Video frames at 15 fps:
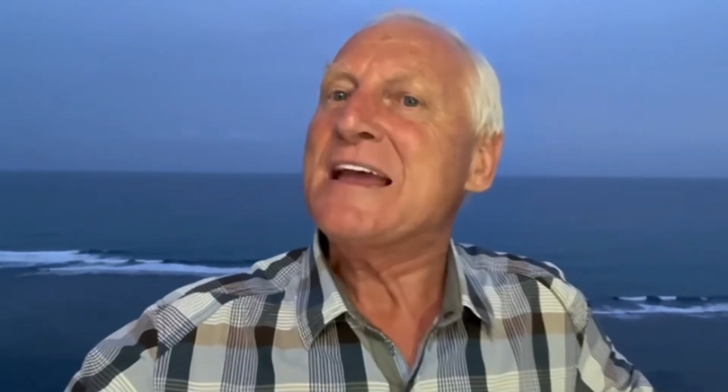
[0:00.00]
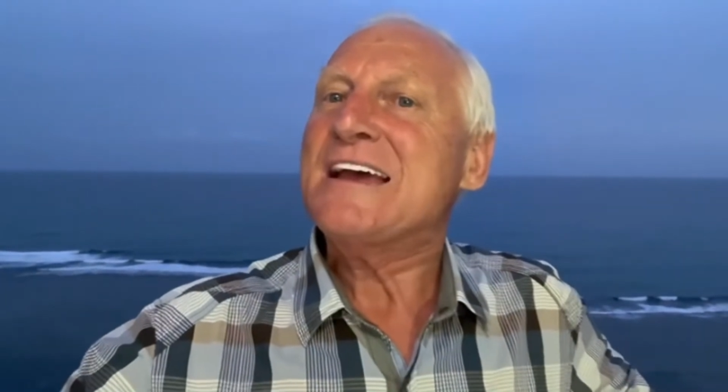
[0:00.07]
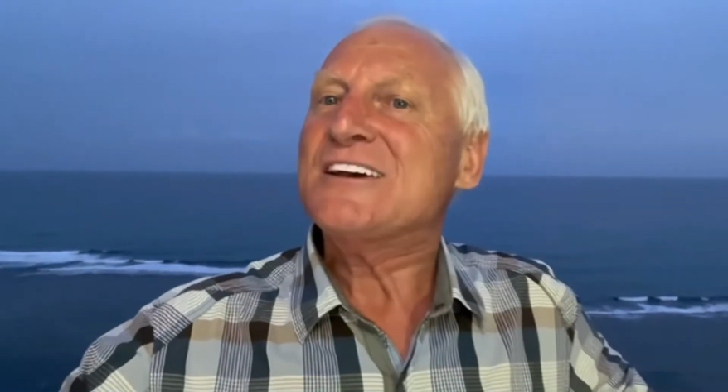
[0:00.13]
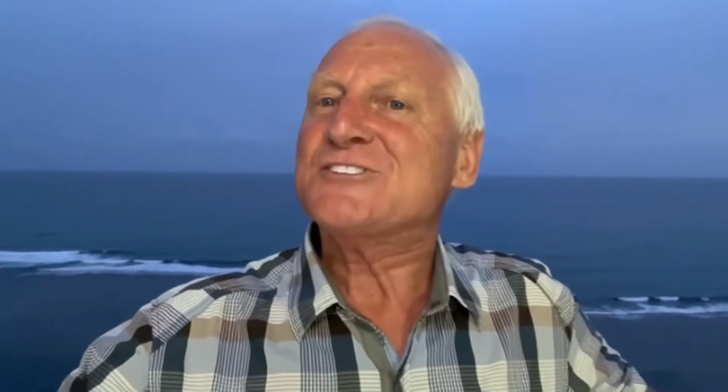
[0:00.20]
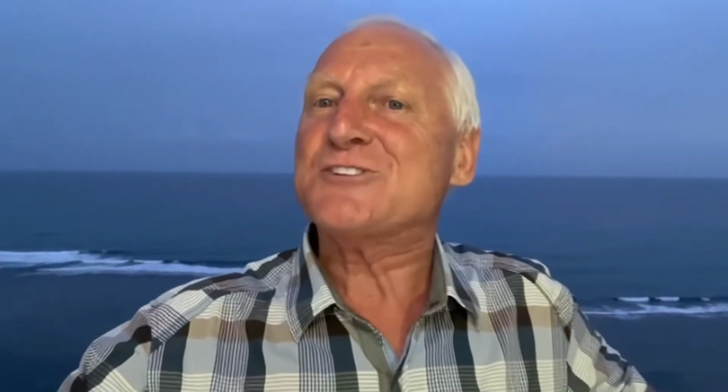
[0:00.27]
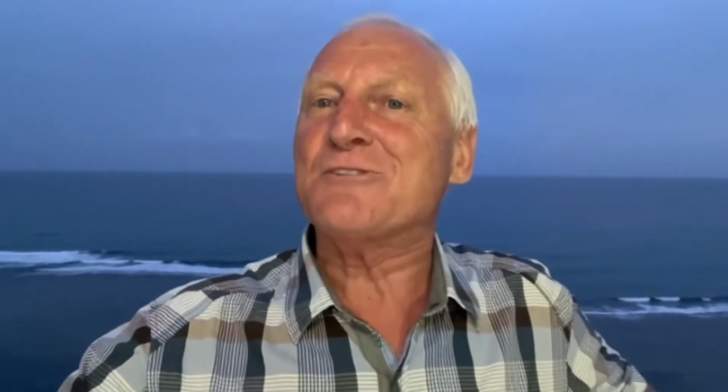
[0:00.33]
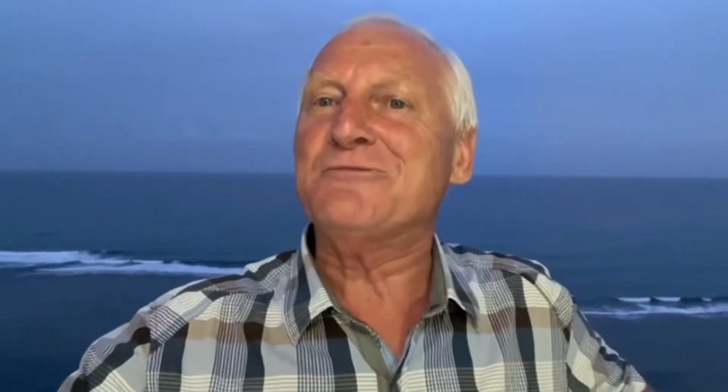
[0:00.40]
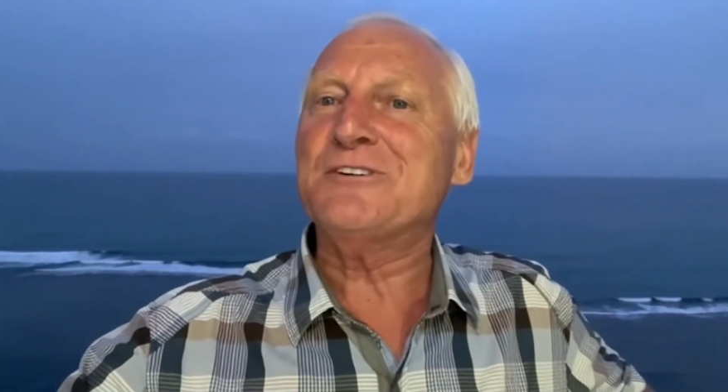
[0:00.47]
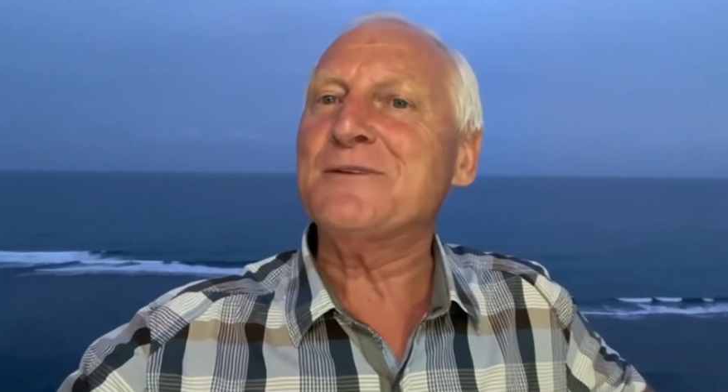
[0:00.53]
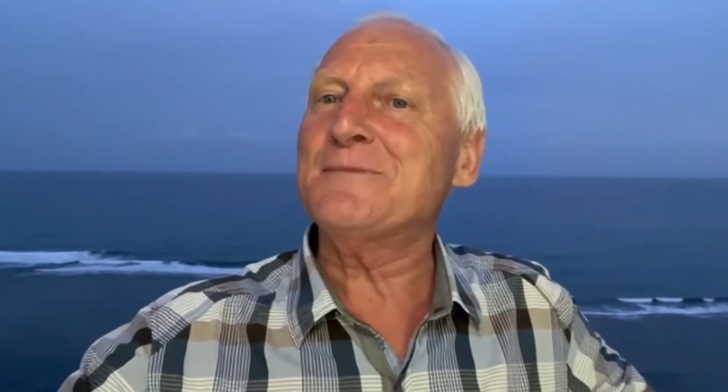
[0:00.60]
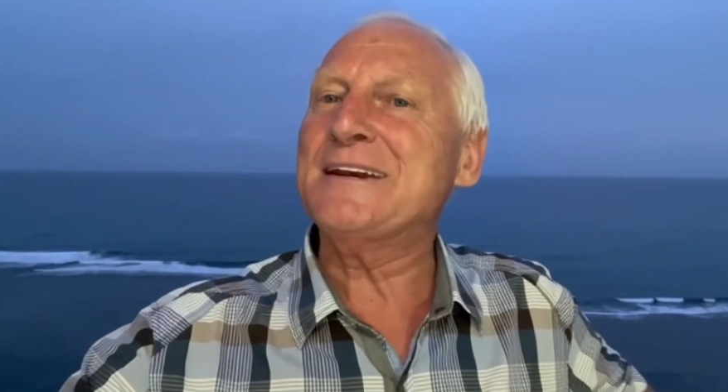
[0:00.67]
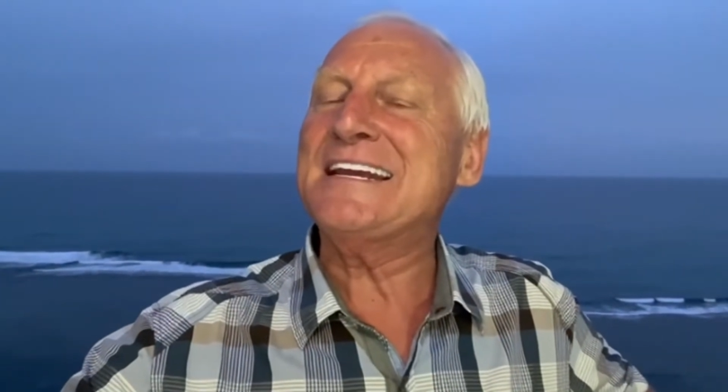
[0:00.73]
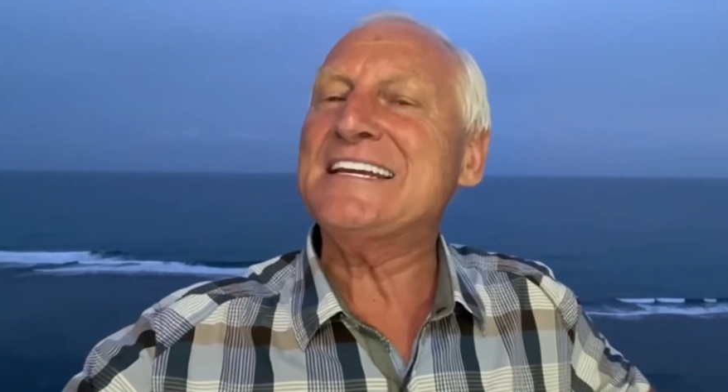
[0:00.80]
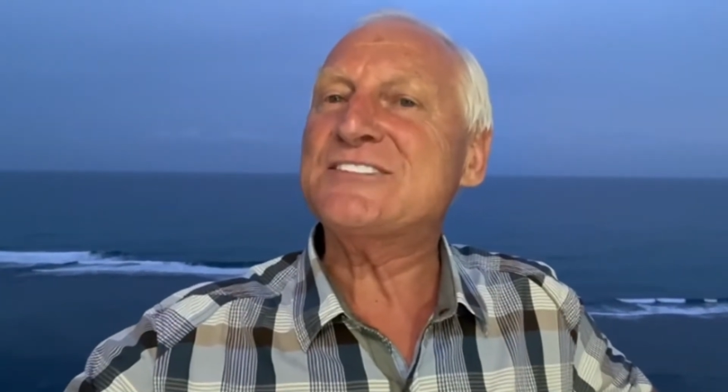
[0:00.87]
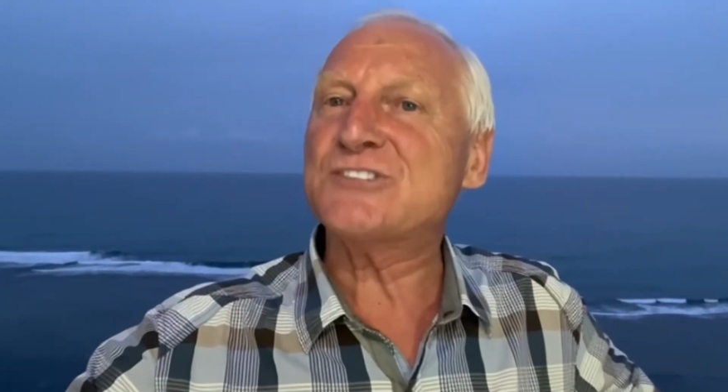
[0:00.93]
So
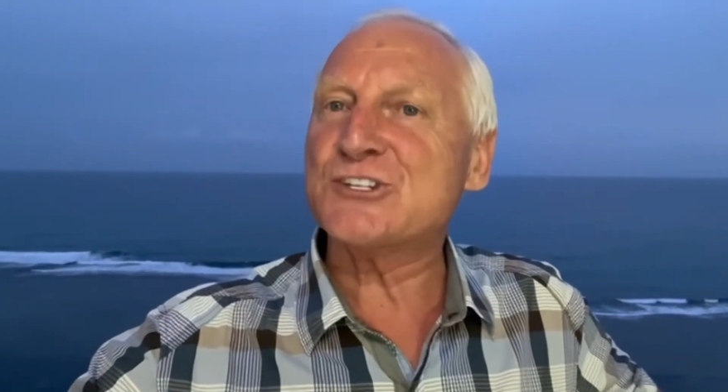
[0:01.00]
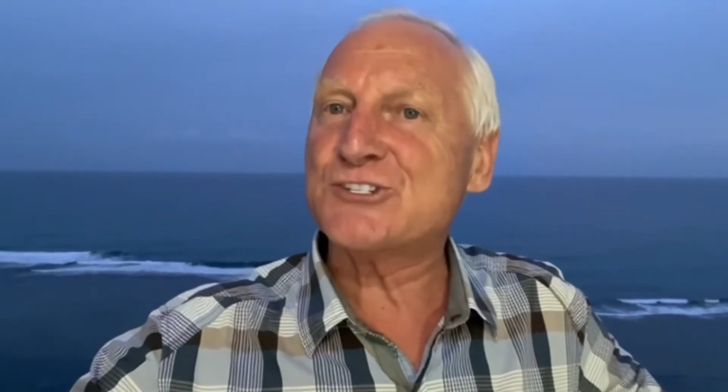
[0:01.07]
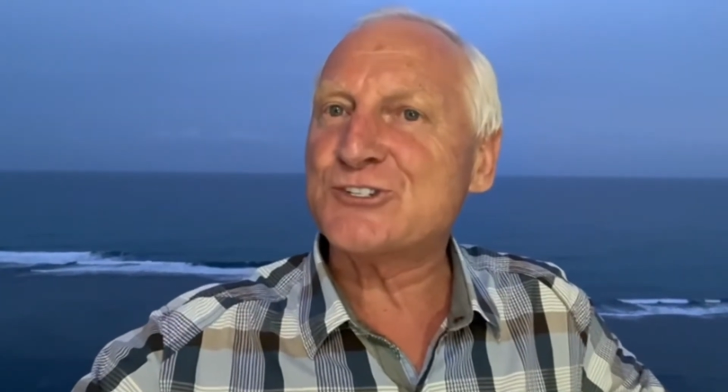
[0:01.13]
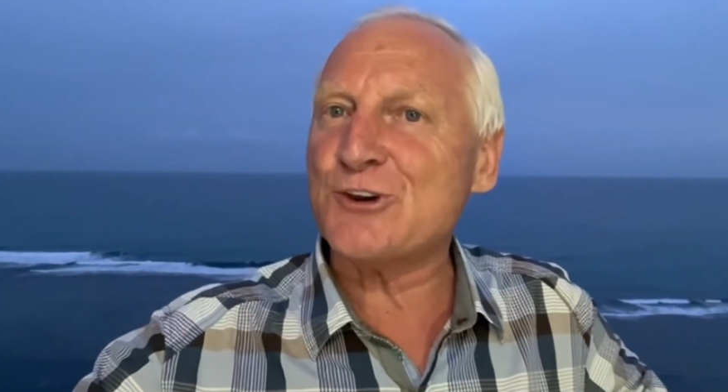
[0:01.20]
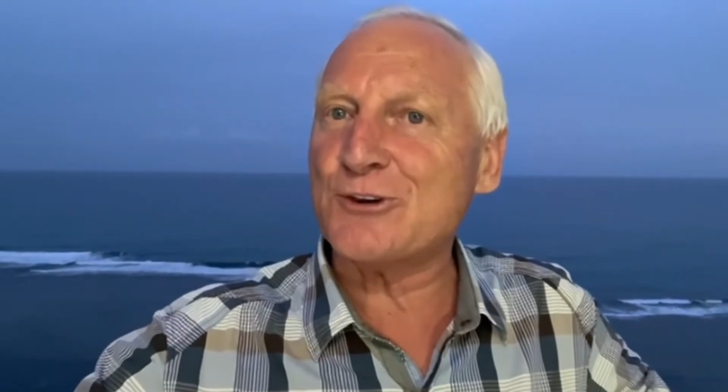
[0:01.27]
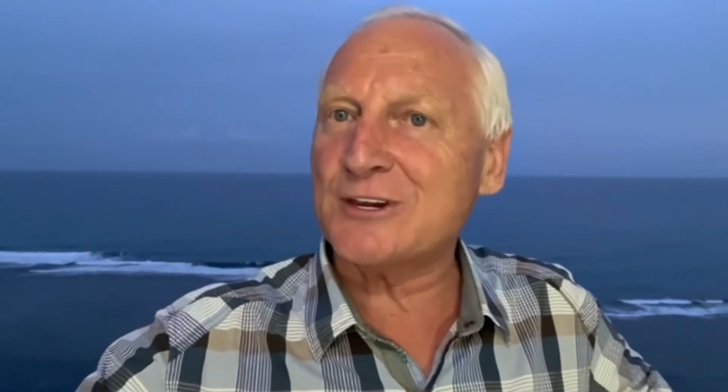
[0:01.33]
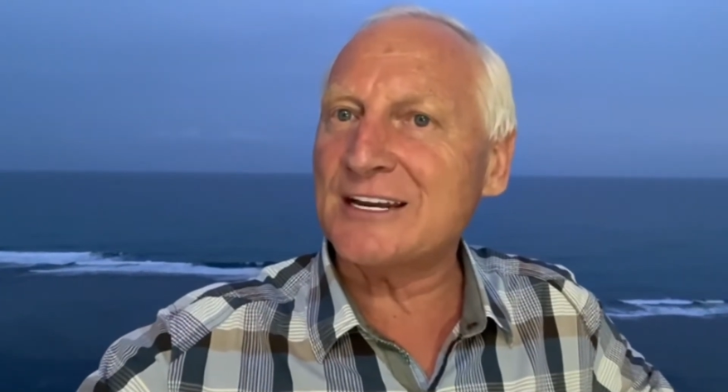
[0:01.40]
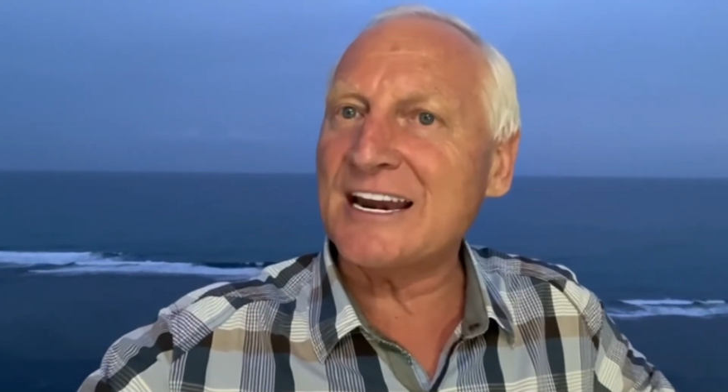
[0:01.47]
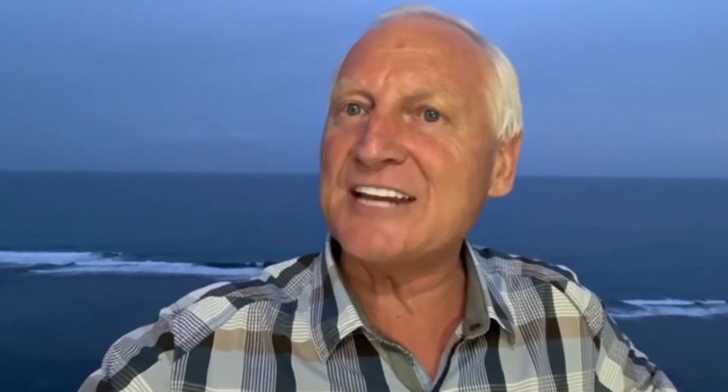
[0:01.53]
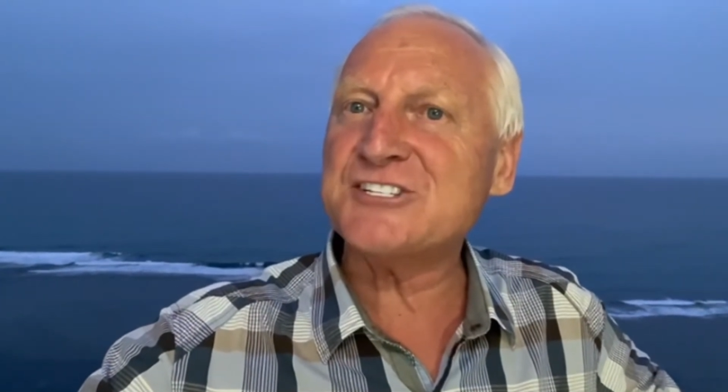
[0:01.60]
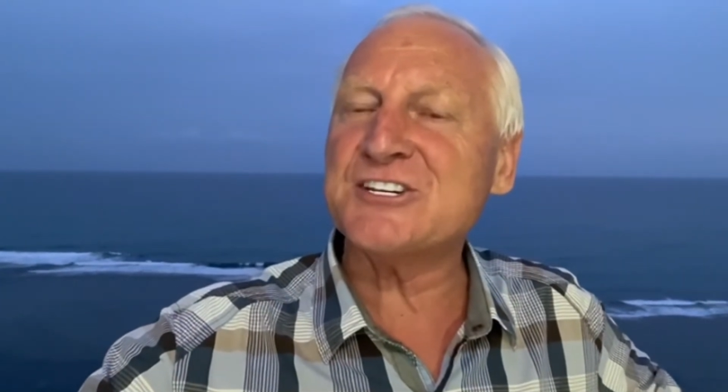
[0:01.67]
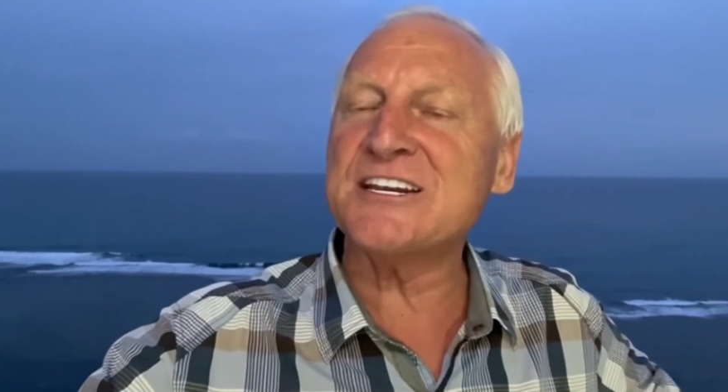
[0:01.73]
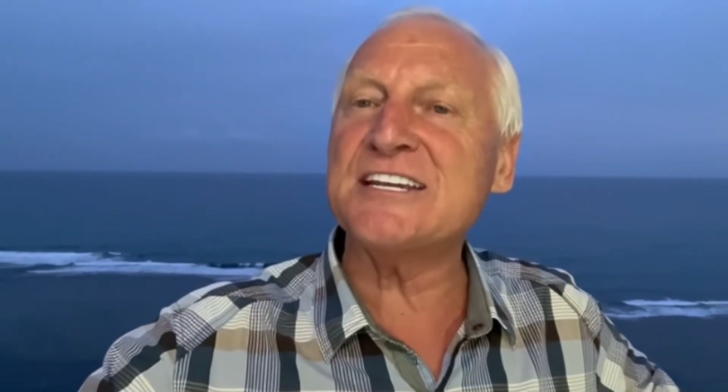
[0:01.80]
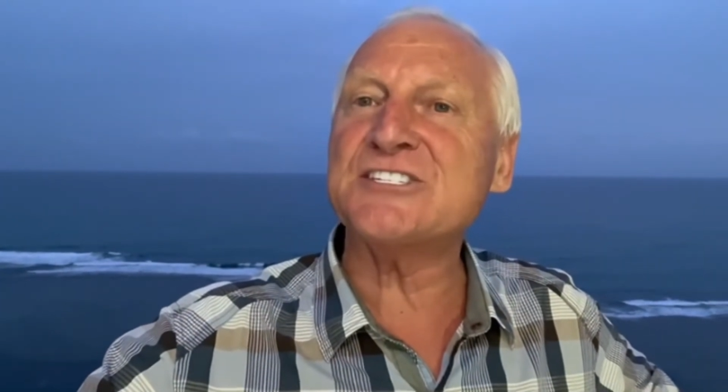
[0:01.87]
vitamin E is for circulation,